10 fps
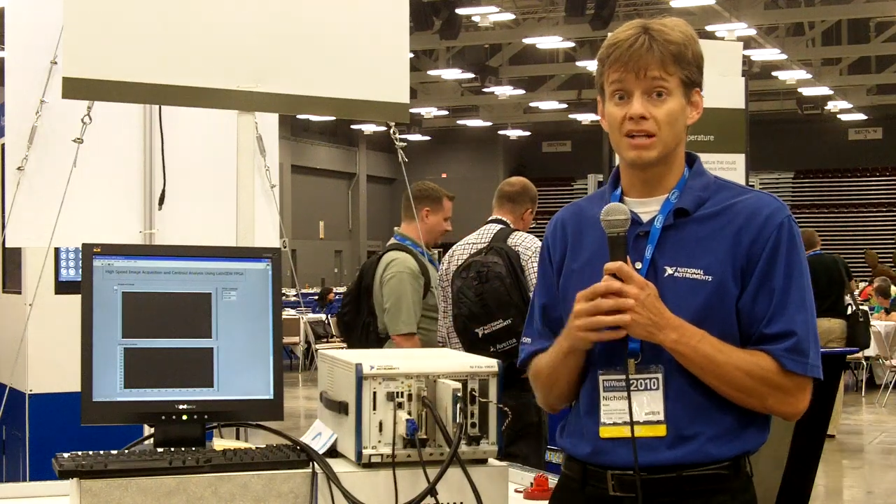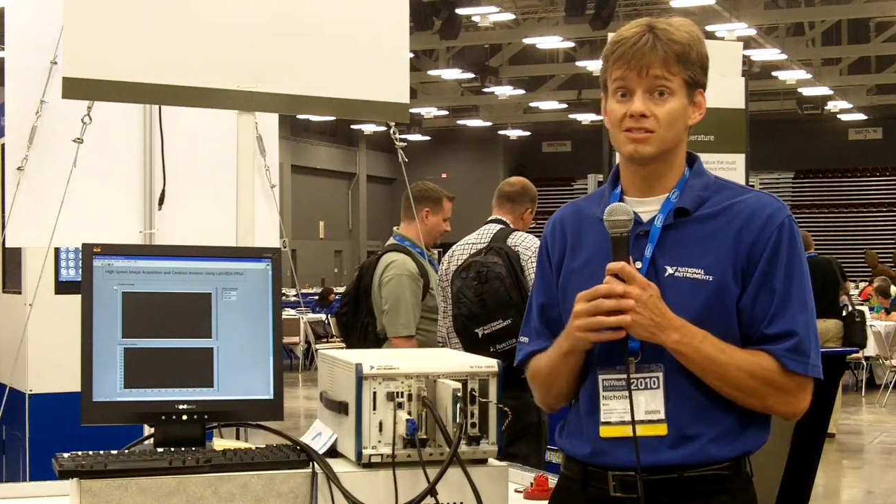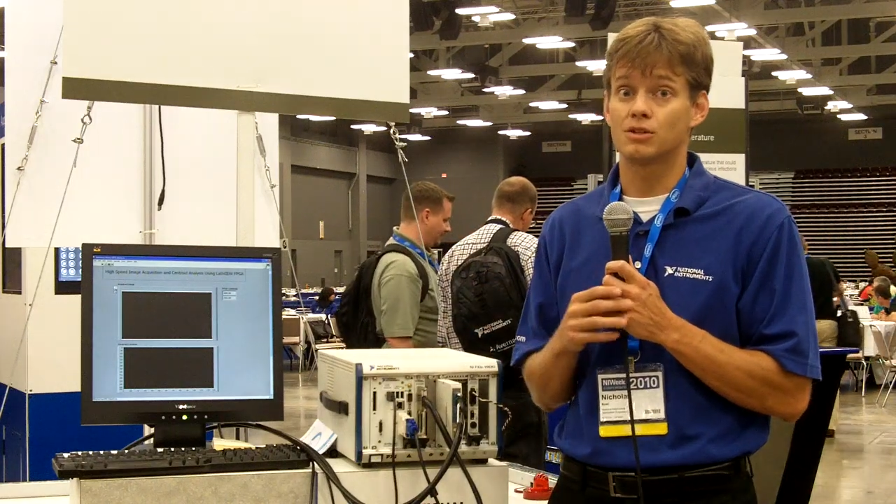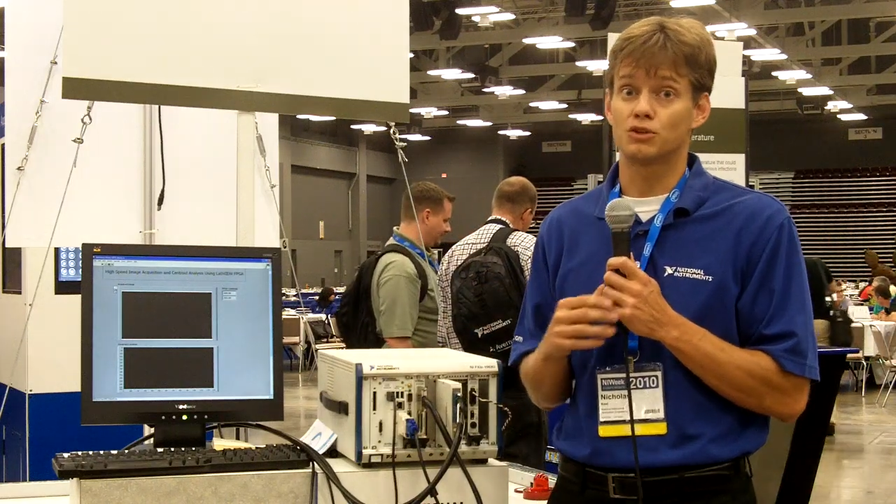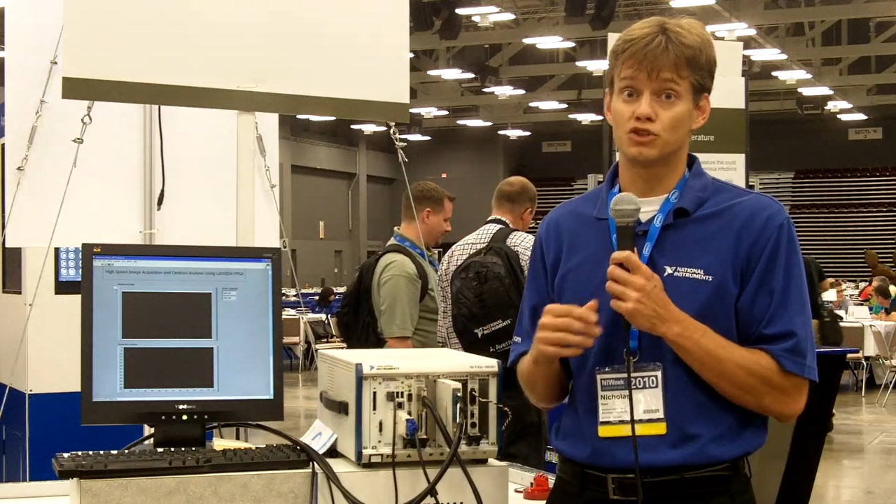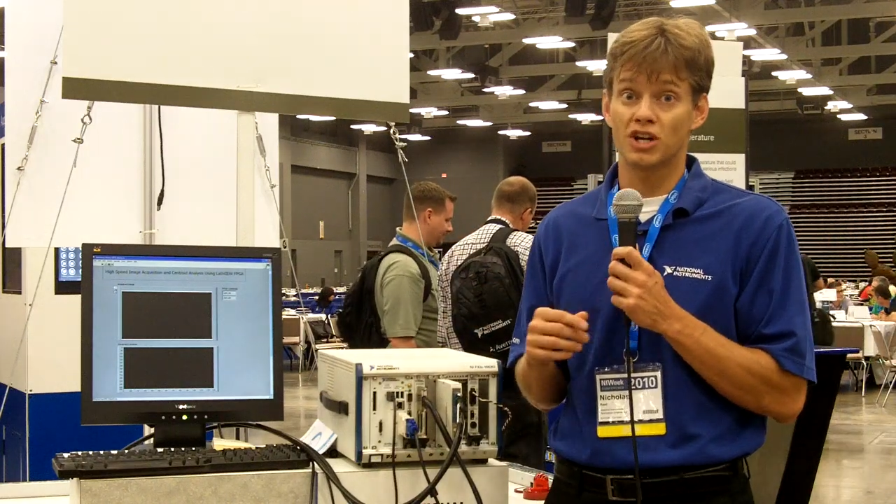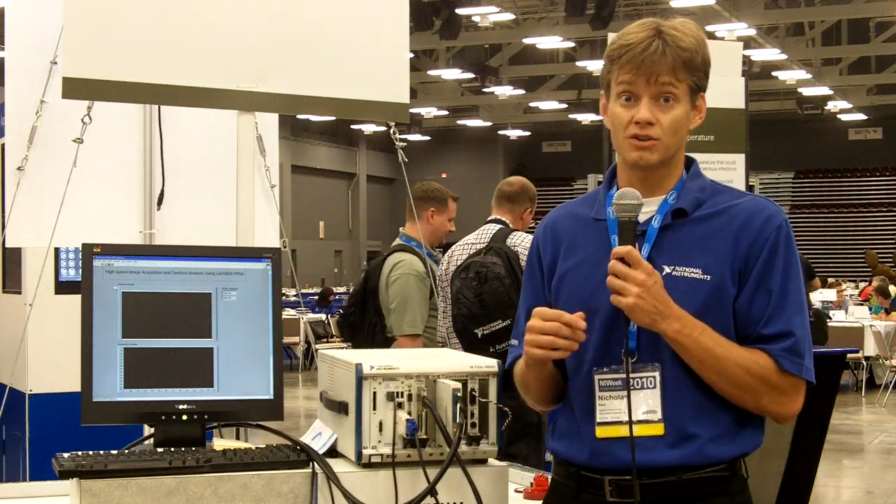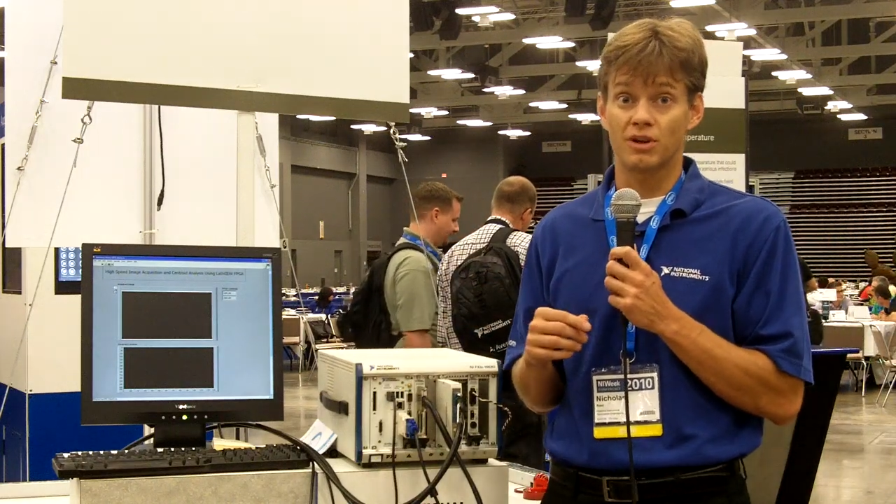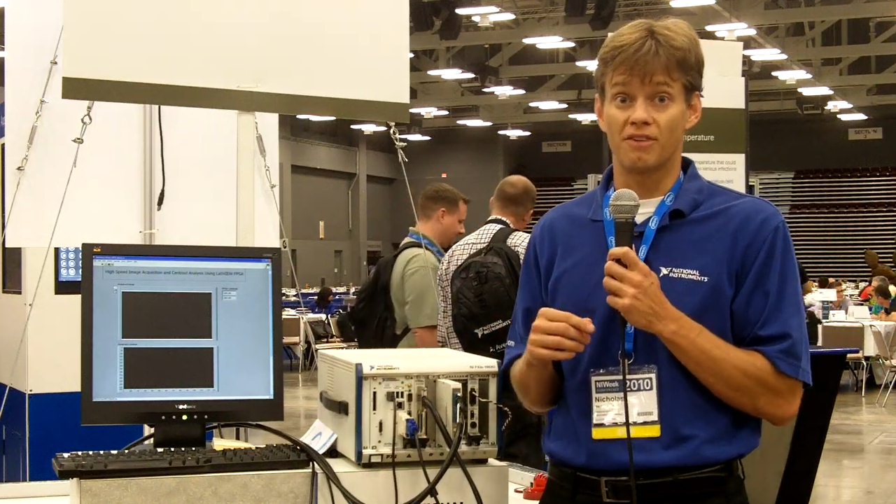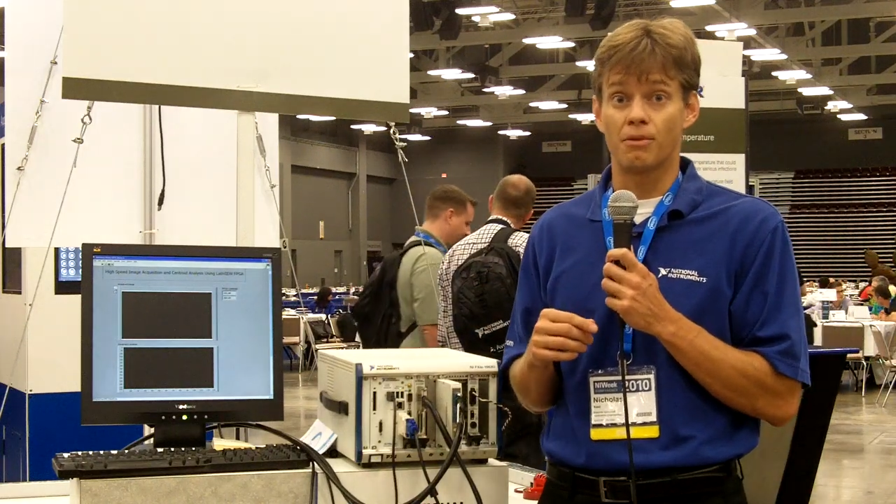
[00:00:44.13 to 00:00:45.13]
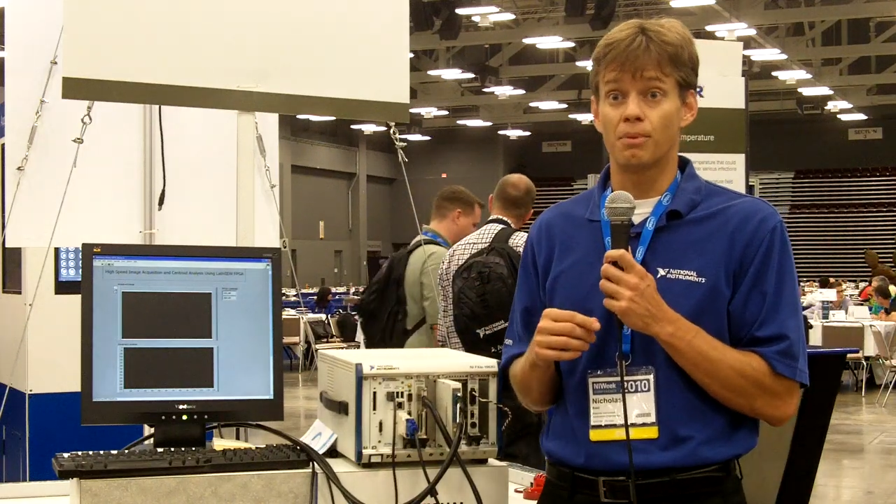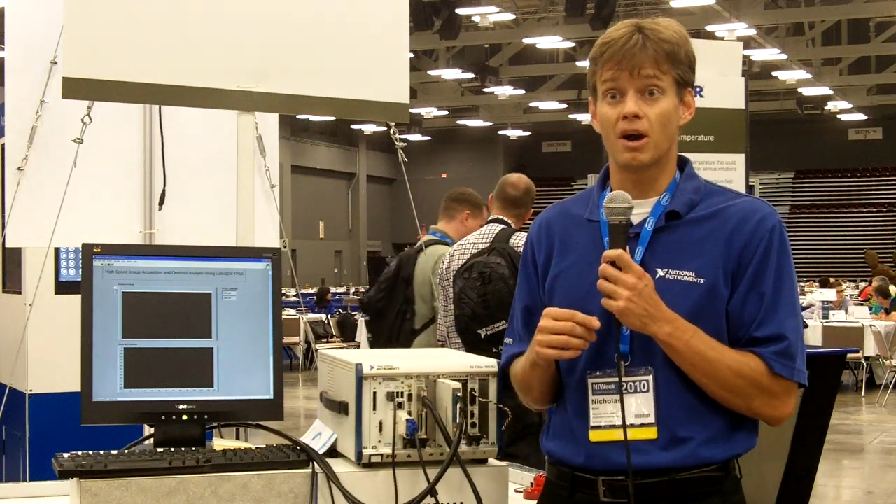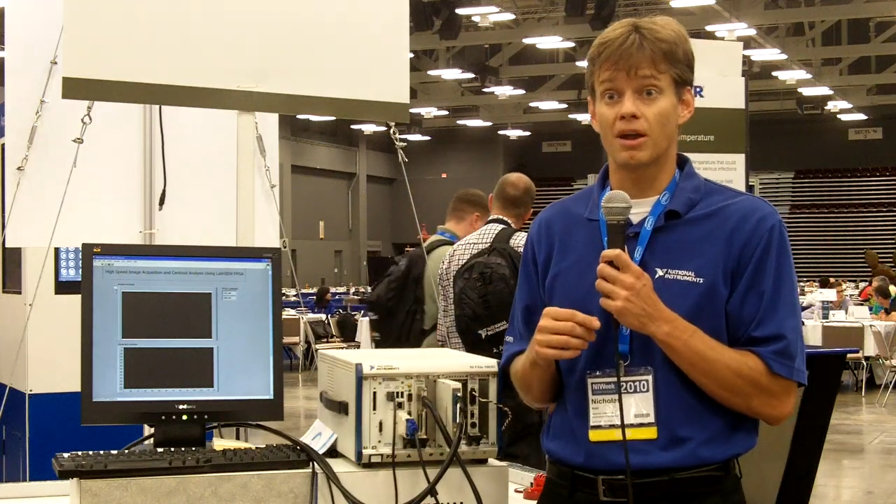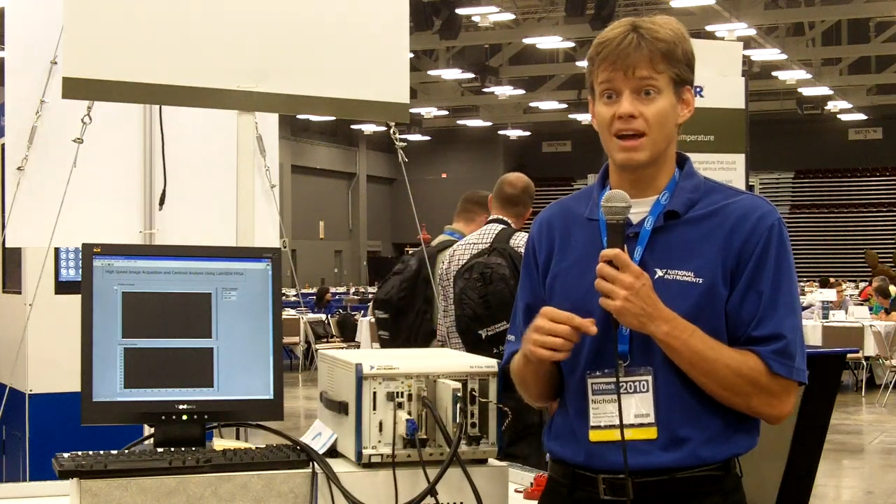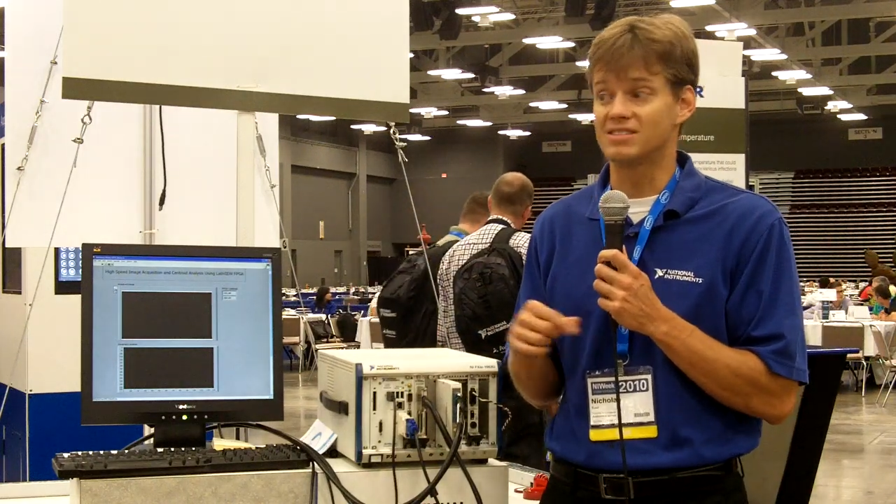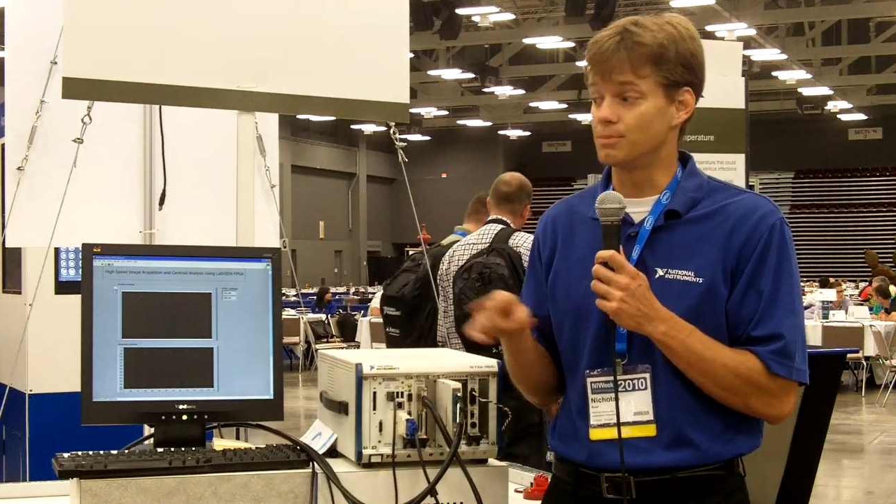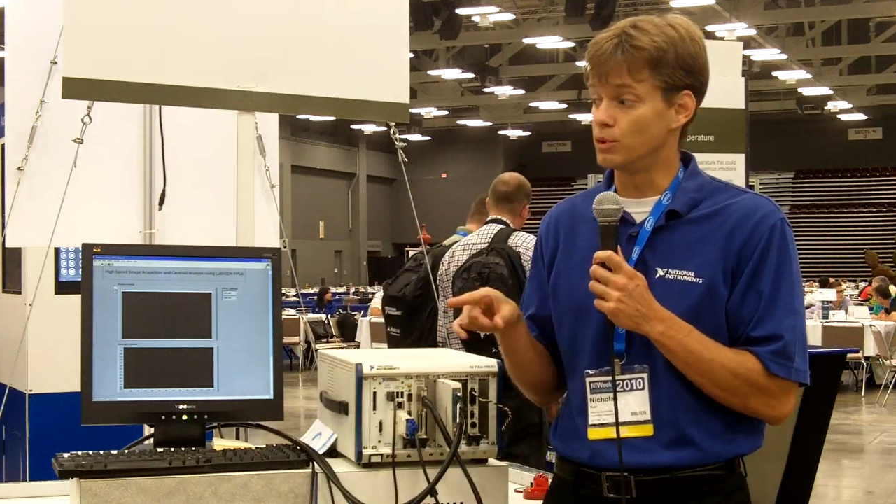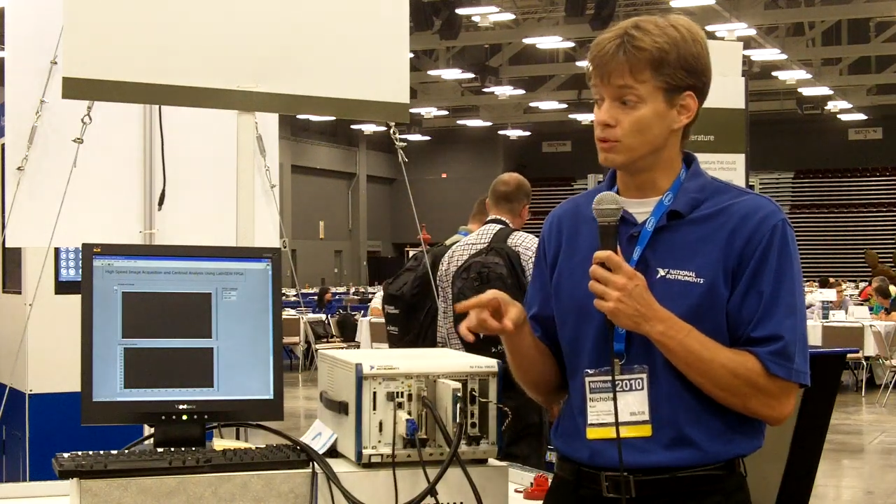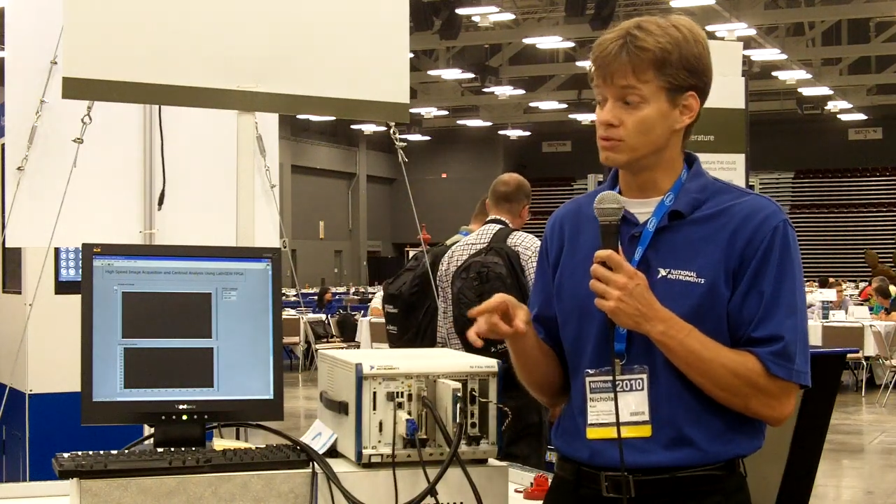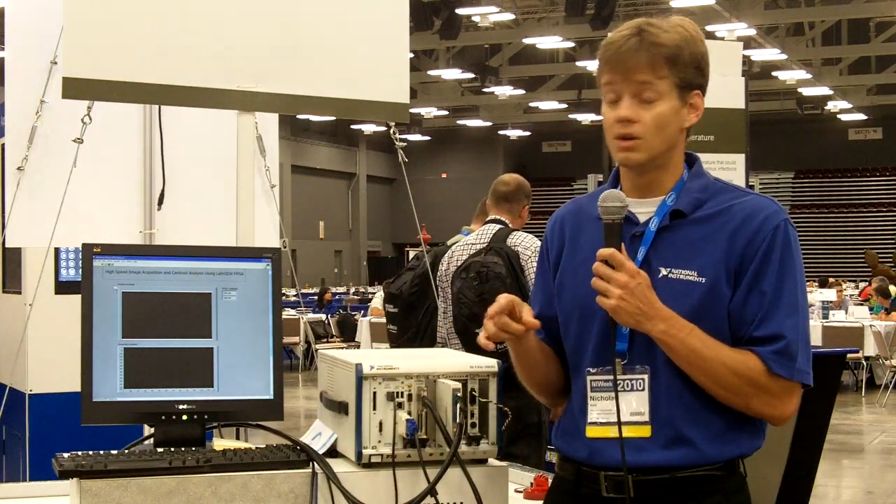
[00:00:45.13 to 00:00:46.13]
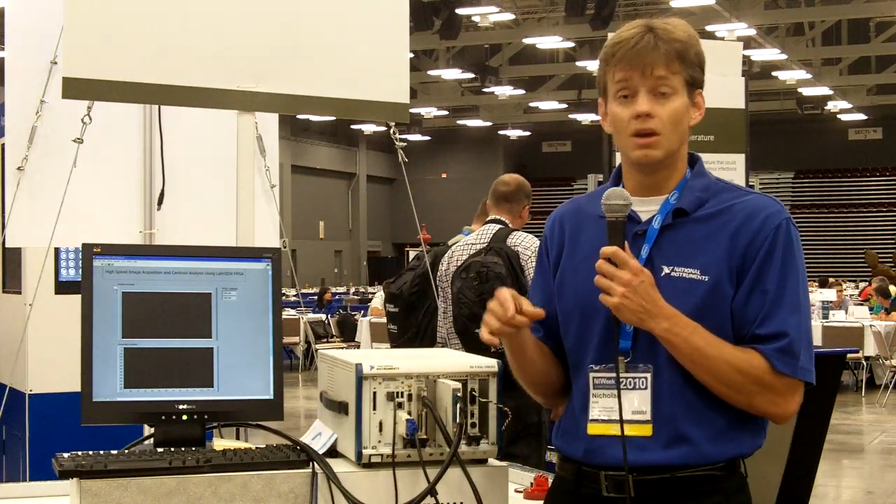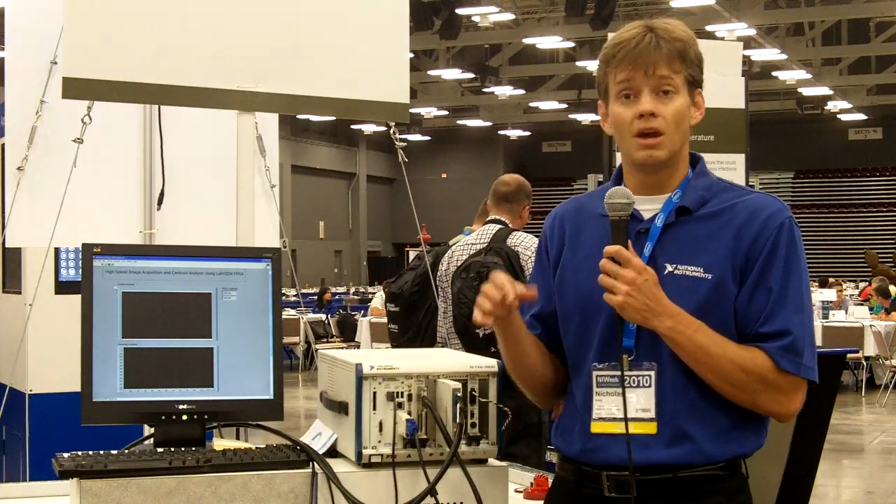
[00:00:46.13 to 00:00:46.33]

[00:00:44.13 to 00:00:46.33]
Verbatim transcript: plots the trajectory of the puck as it moves,